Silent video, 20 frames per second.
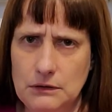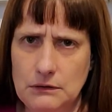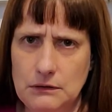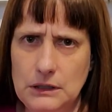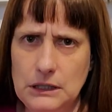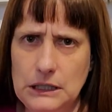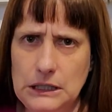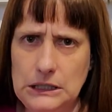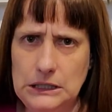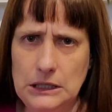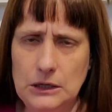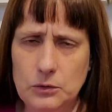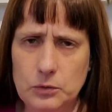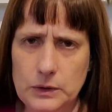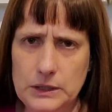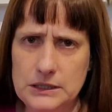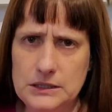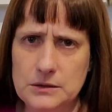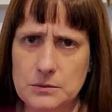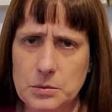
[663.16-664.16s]
eat a
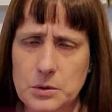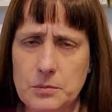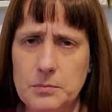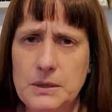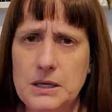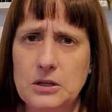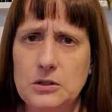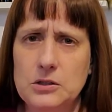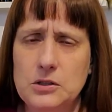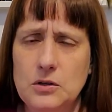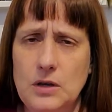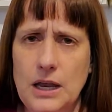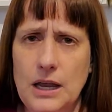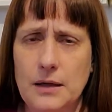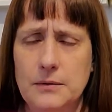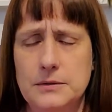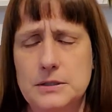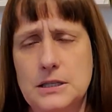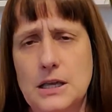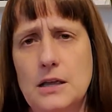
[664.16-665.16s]
reasonable meal. You
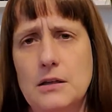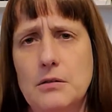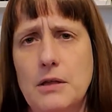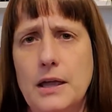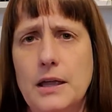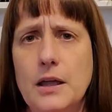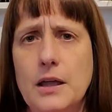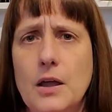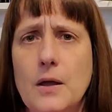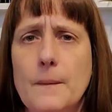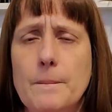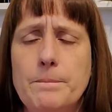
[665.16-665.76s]
can't say, like,